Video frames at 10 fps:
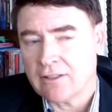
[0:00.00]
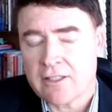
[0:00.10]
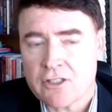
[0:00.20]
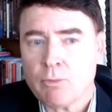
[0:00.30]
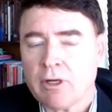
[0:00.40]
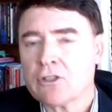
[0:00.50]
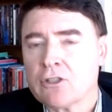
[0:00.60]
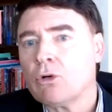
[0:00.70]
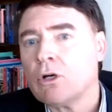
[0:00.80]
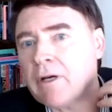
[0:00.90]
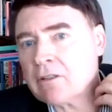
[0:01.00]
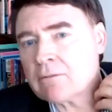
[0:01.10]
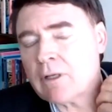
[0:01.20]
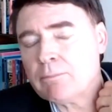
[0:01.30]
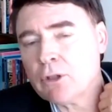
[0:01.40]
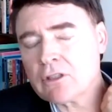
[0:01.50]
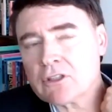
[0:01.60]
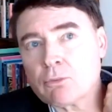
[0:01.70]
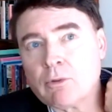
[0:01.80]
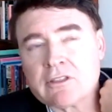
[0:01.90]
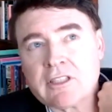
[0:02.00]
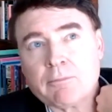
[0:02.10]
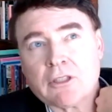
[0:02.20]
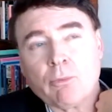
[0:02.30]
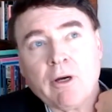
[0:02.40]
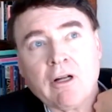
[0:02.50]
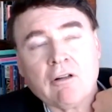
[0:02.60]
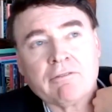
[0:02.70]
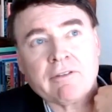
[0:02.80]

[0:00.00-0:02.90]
and this is what I talk about in my book as well, chapter 12,